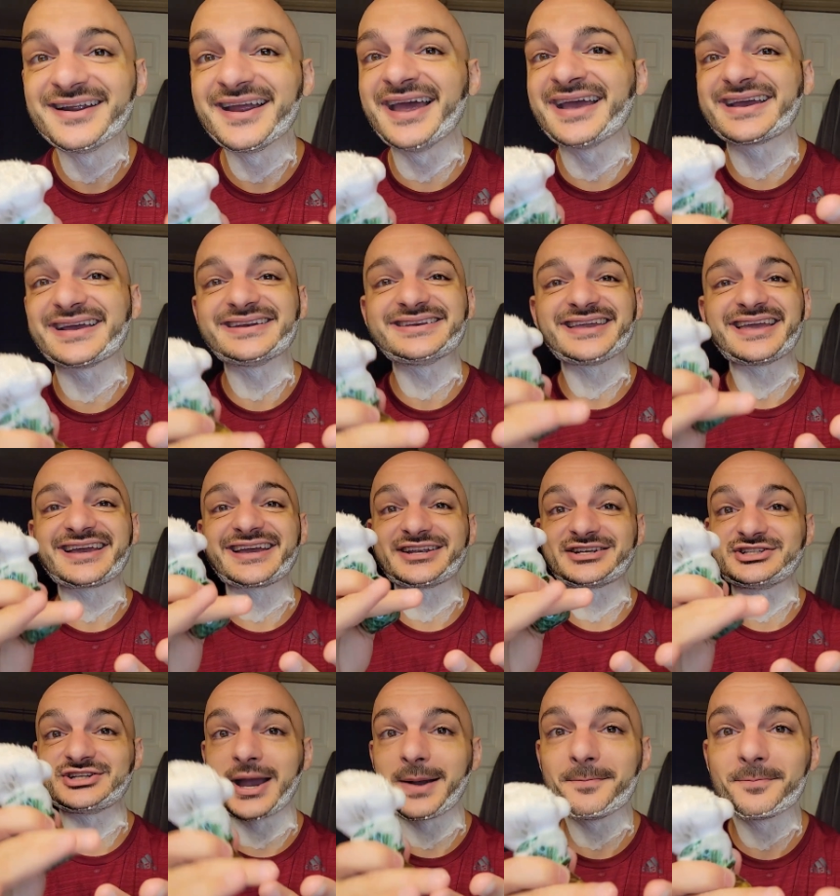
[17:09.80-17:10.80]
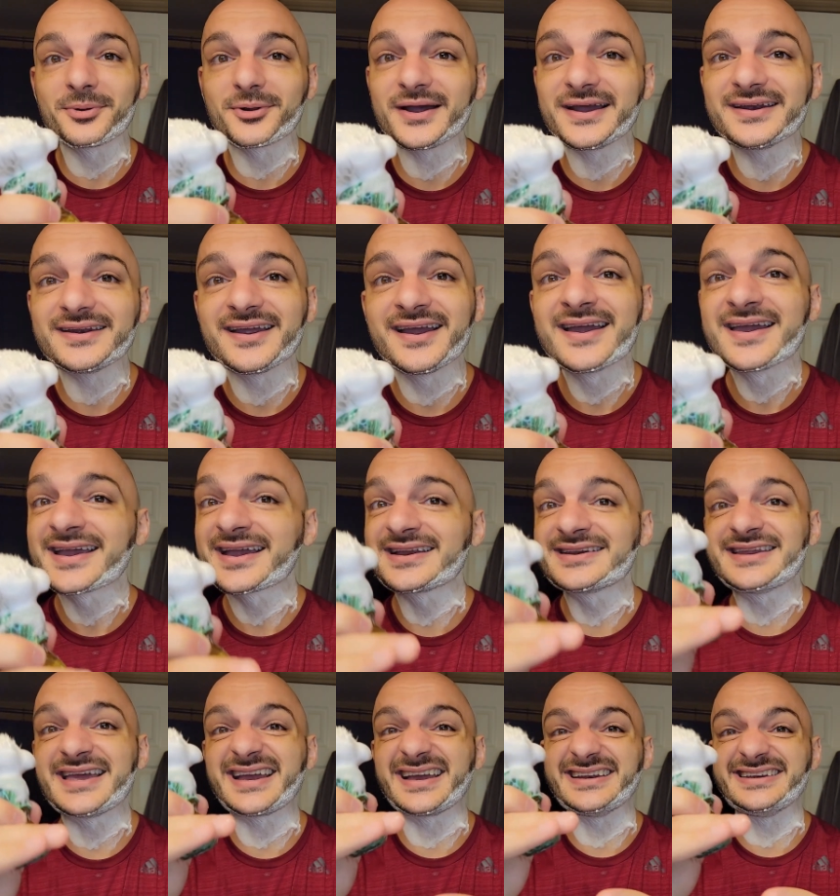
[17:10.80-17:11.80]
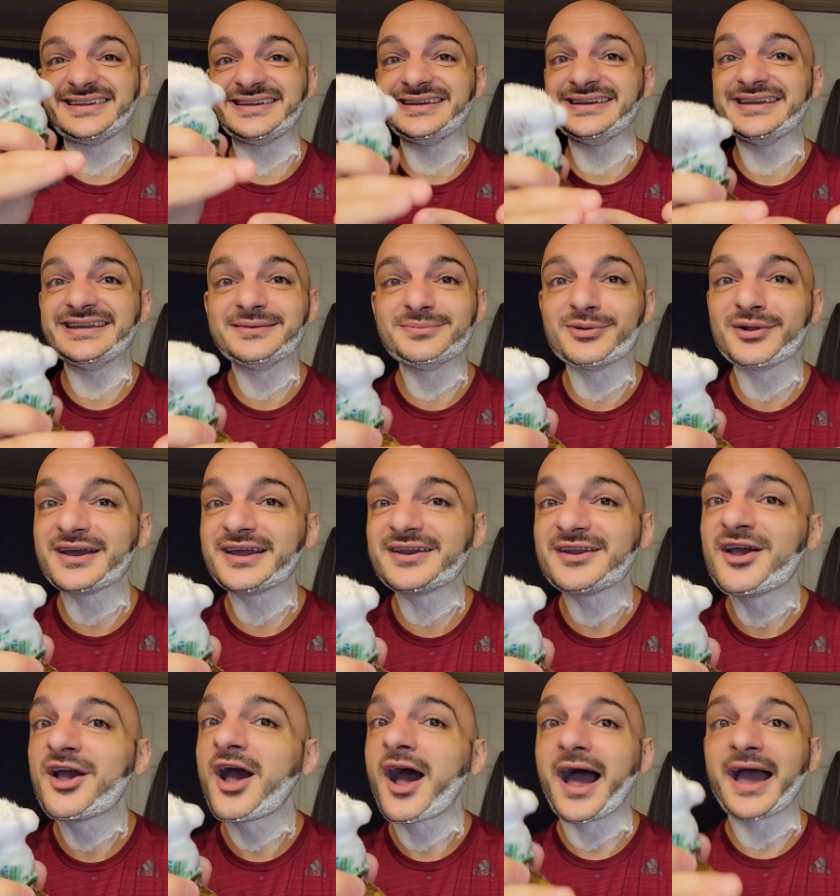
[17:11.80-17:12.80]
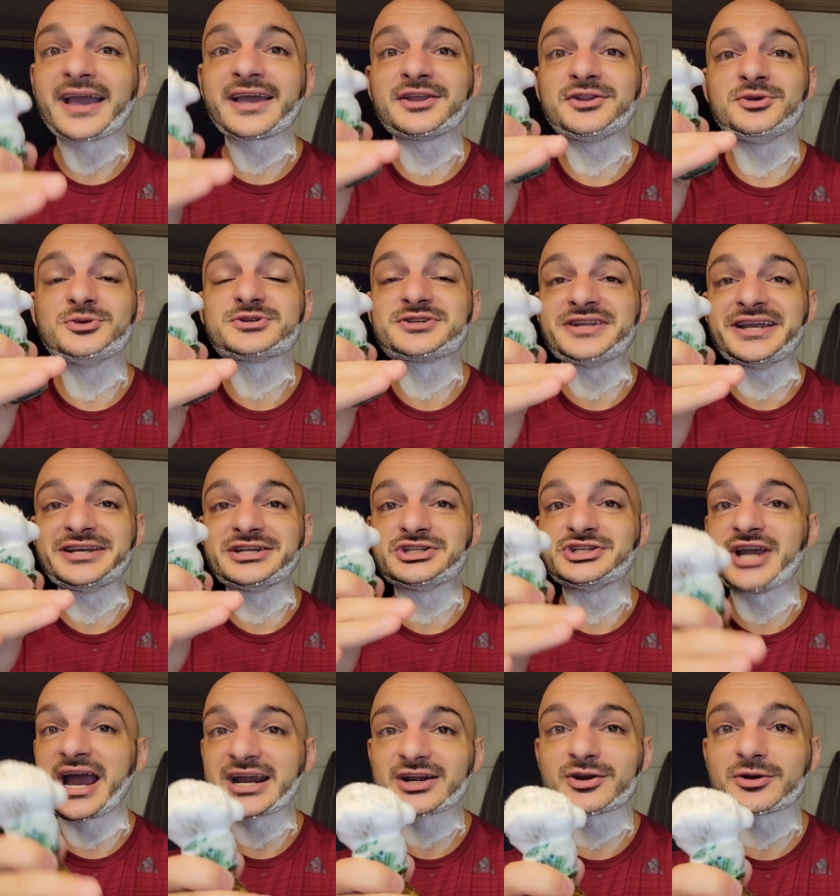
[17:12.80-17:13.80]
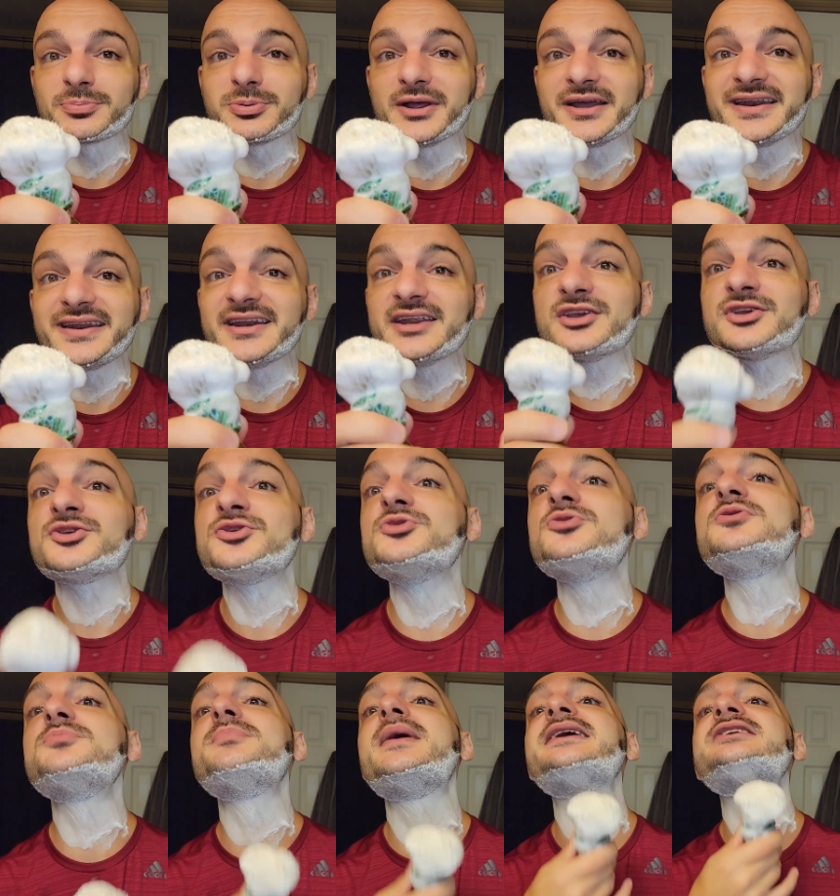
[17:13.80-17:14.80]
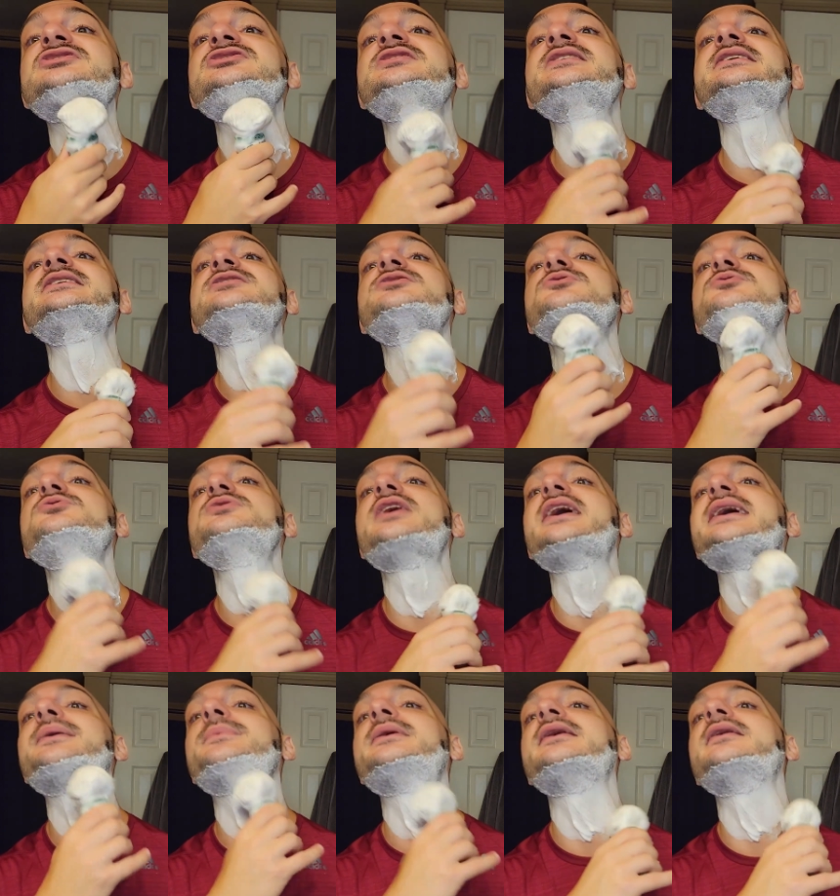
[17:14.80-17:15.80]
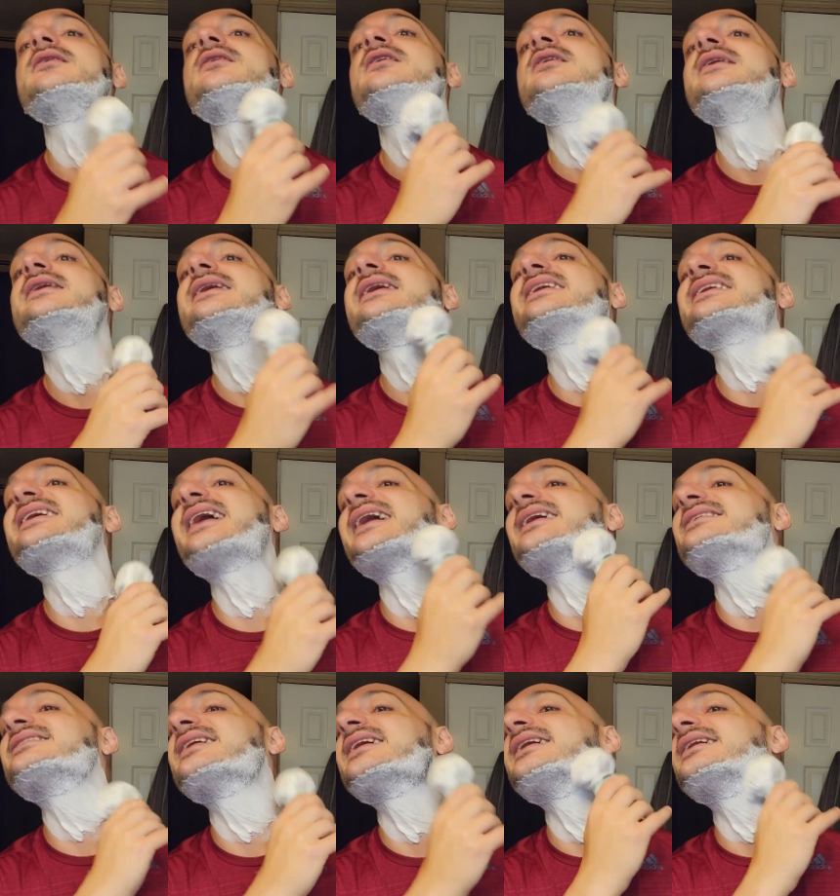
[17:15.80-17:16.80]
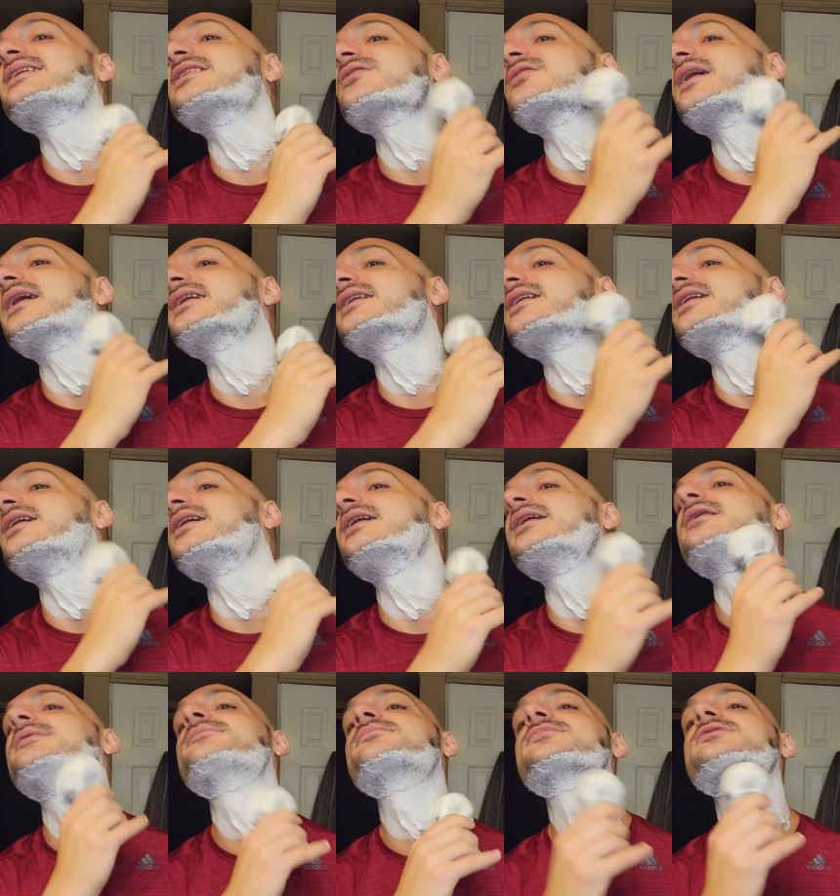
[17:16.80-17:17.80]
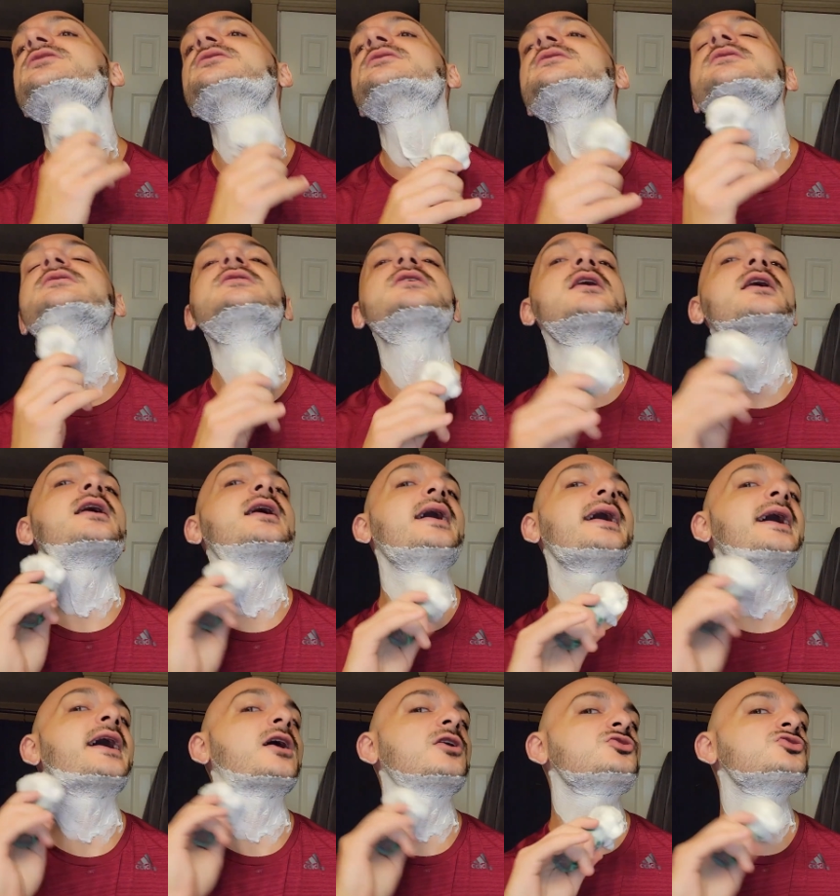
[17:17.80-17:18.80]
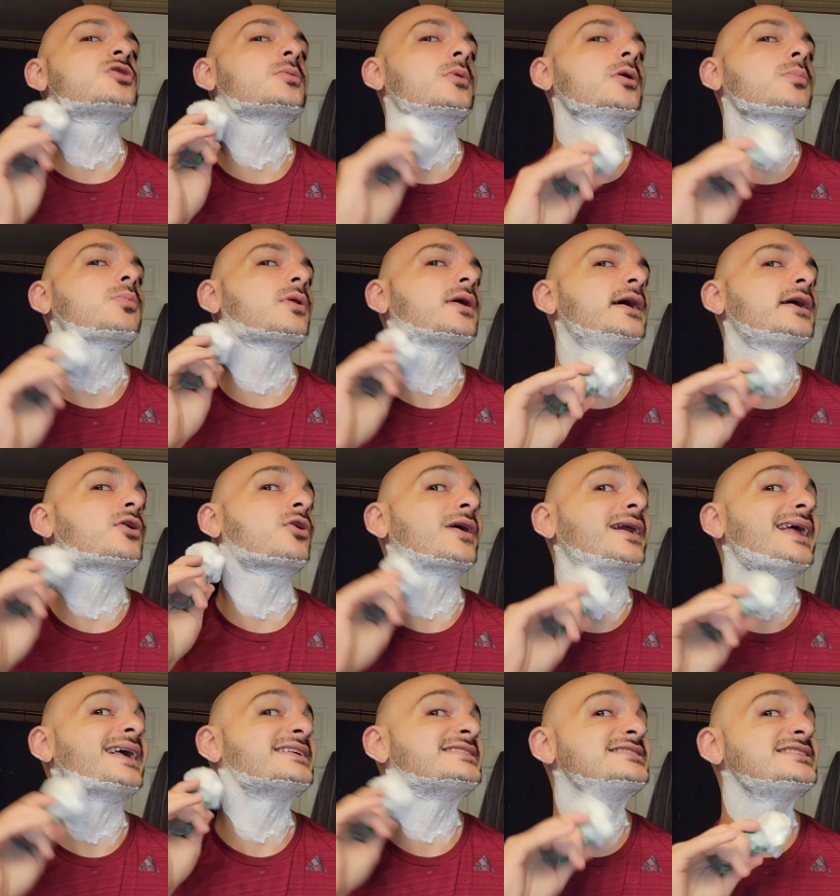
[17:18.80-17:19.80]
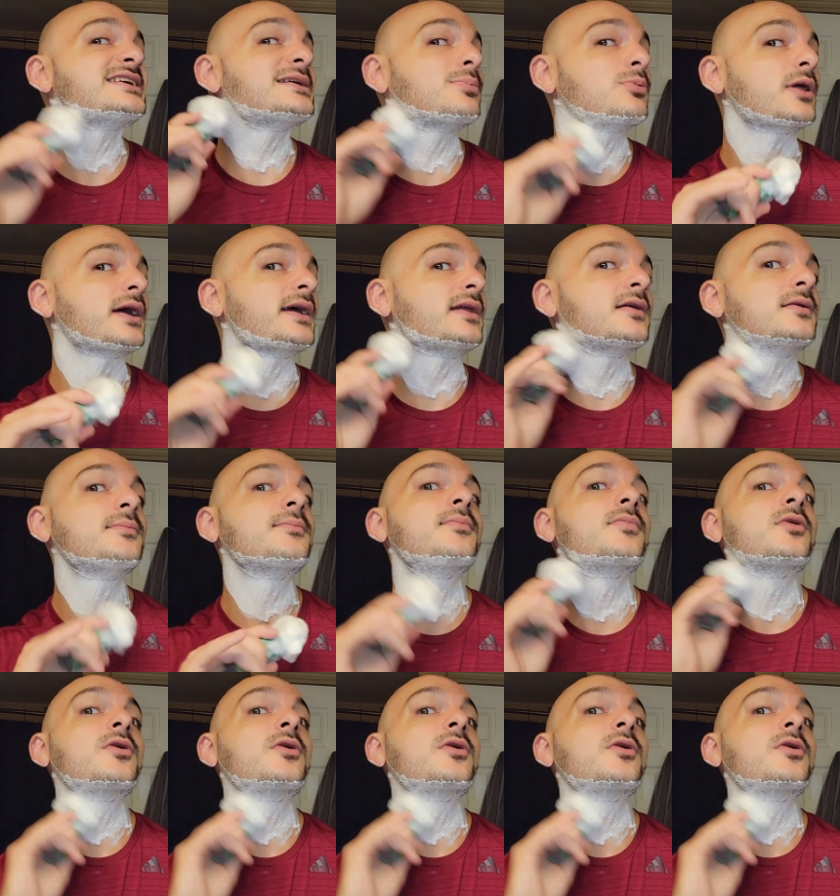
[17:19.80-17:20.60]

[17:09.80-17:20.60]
it can take a gem blade, can take a DE blade, I can use an injector blade in it, you mention it, you name it. It can't take like a, a hair trimmer blade or an AC blade.